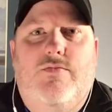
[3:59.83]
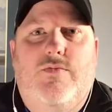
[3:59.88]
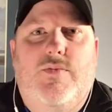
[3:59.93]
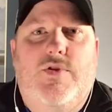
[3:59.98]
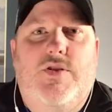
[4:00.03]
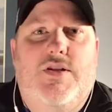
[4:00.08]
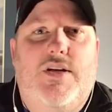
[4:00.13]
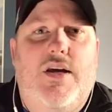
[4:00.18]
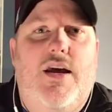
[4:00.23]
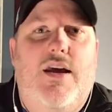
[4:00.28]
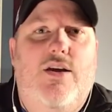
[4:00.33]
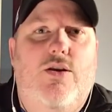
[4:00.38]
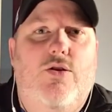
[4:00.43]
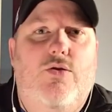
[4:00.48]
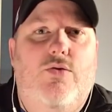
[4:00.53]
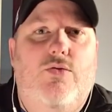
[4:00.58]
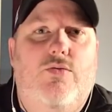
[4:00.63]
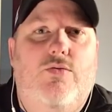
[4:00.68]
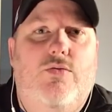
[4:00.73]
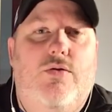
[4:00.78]
say
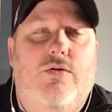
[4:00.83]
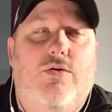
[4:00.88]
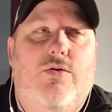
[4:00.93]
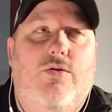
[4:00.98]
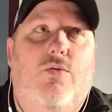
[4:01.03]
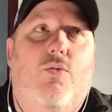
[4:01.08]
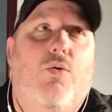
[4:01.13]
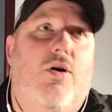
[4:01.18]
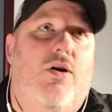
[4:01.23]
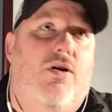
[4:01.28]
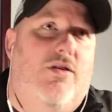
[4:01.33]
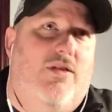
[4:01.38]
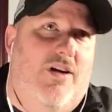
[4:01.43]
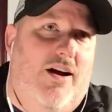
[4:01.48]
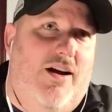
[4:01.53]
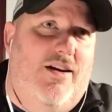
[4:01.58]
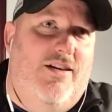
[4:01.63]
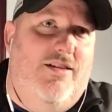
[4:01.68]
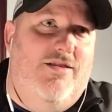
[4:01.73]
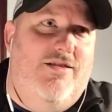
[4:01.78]
you work
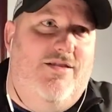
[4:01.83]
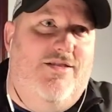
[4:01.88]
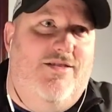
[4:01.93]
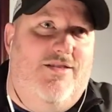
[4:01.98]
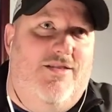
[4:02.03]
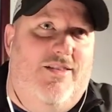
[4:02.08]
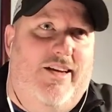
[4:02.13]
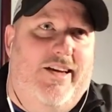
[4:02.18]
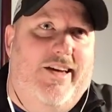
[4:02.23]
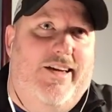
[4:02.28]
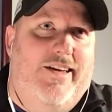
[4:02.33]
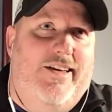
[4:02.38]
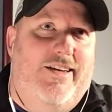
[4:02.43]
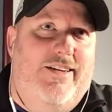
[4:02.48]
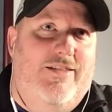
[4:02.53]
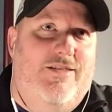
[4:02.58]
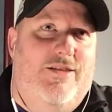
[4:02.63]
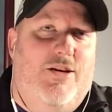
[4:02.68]
nights and